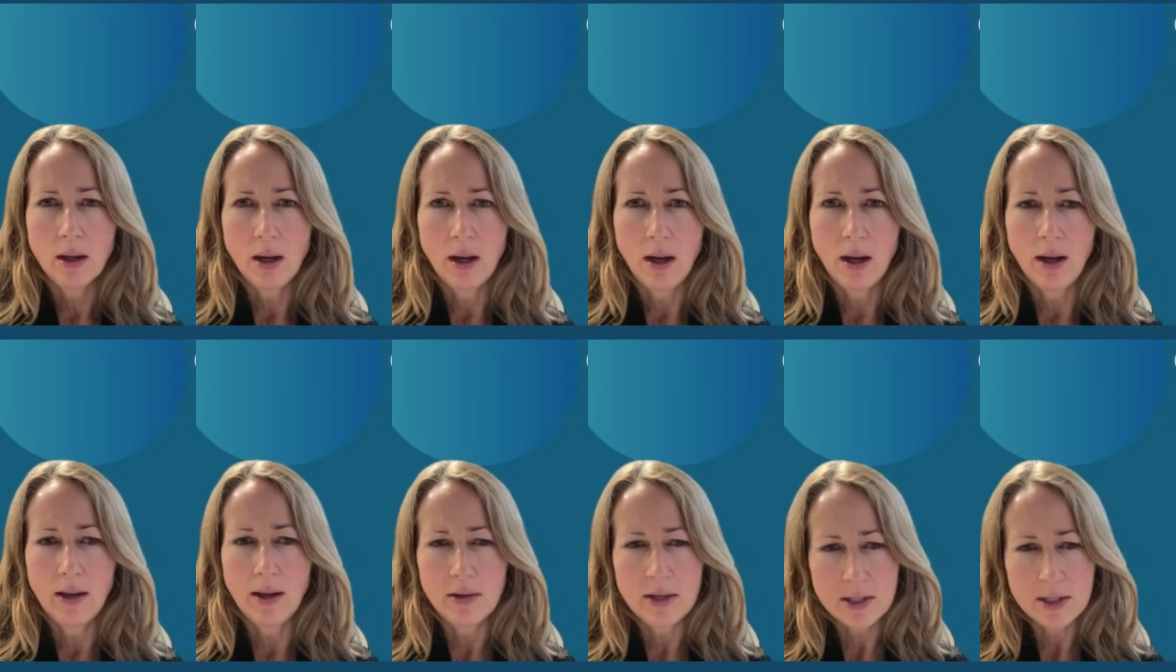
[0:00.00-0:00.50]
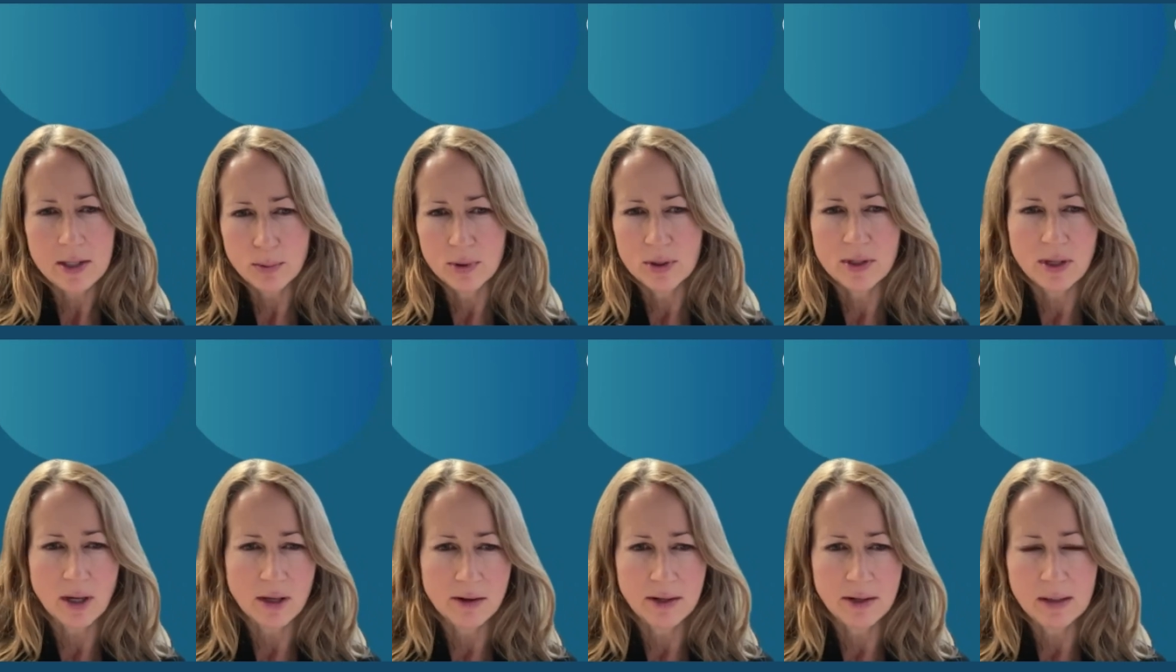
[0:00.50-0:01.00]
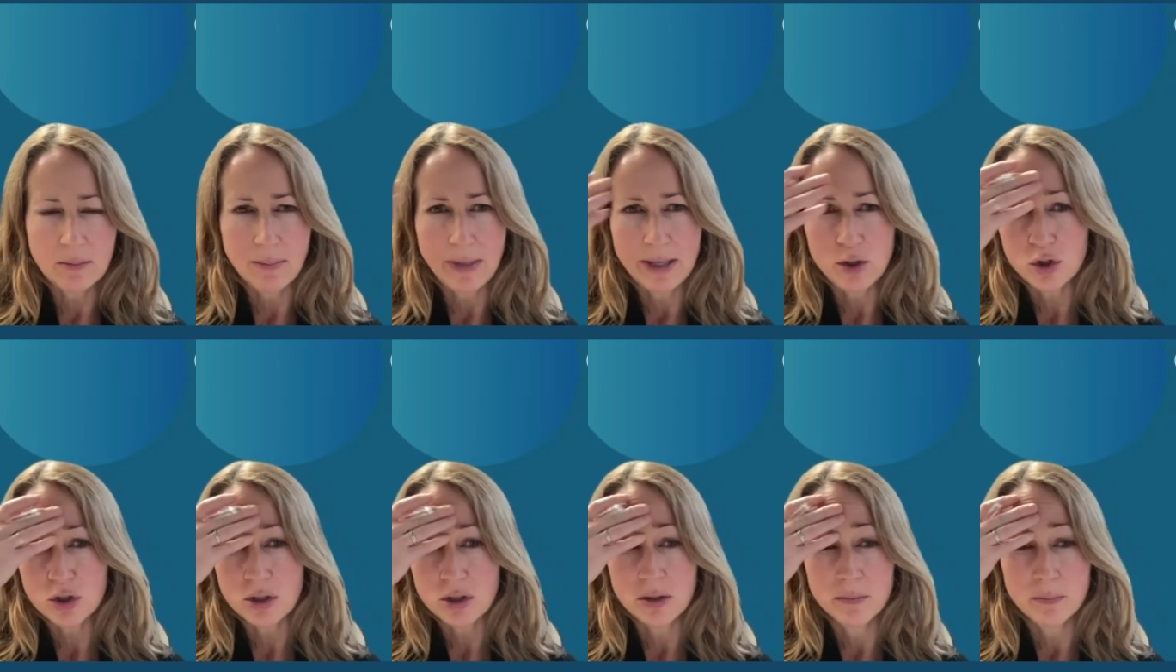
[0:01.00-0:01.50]
and this was, I think,
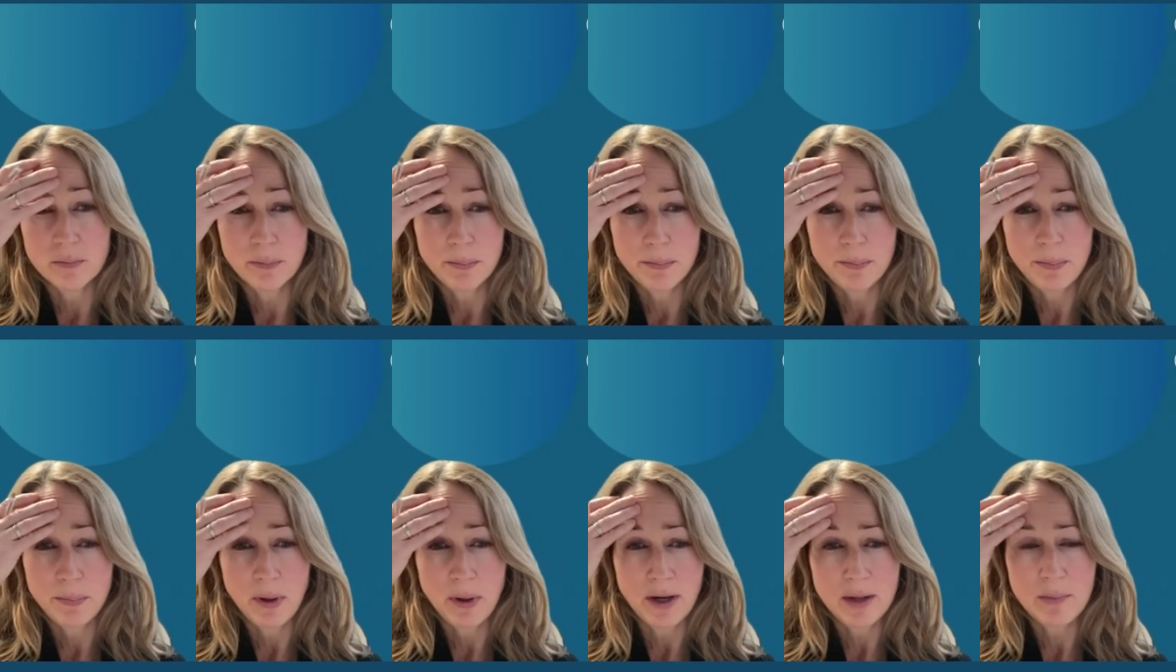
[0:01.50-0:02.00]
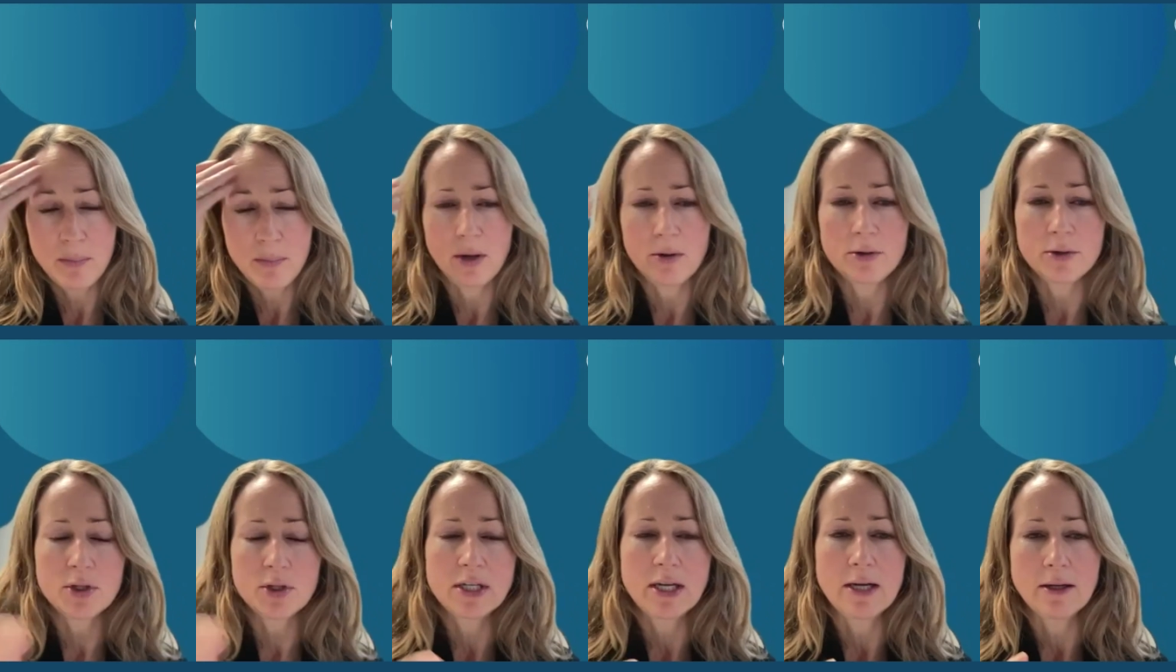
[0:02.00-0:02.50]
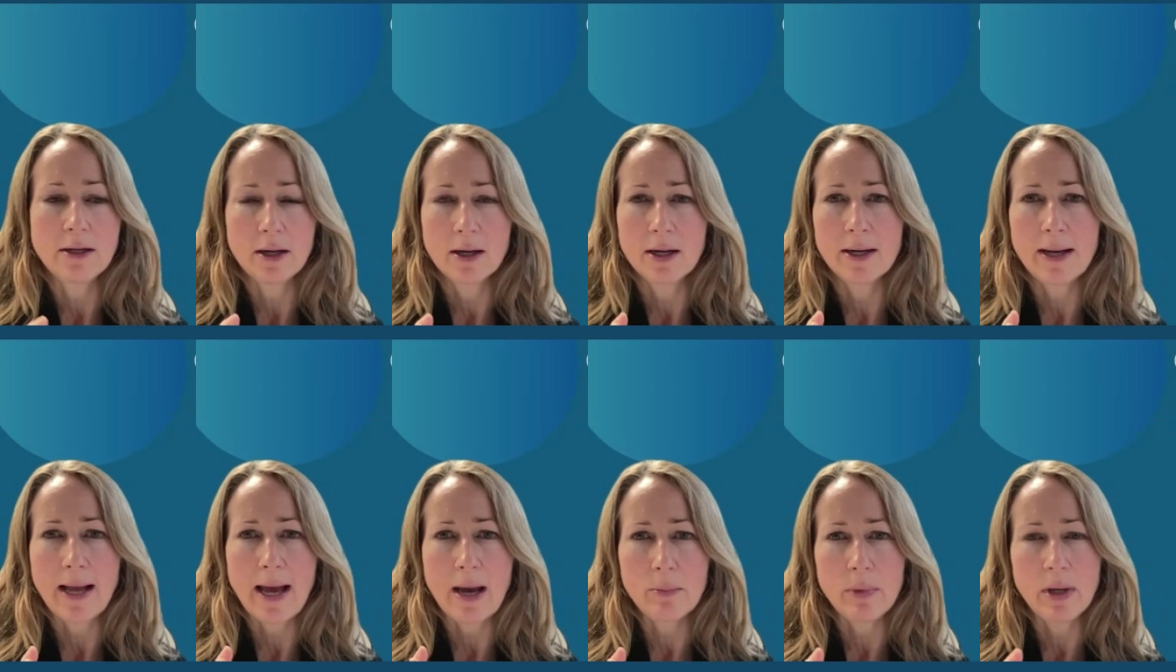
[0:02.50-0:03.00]
mentioned by both Tina
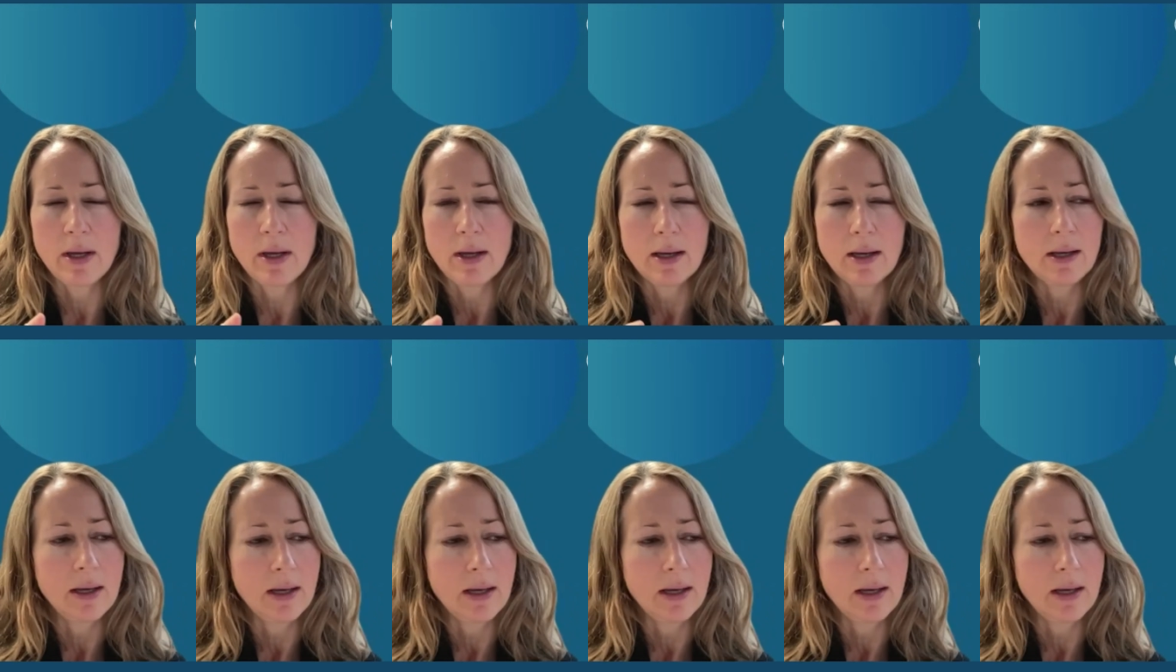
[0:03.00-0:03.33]
and Amit,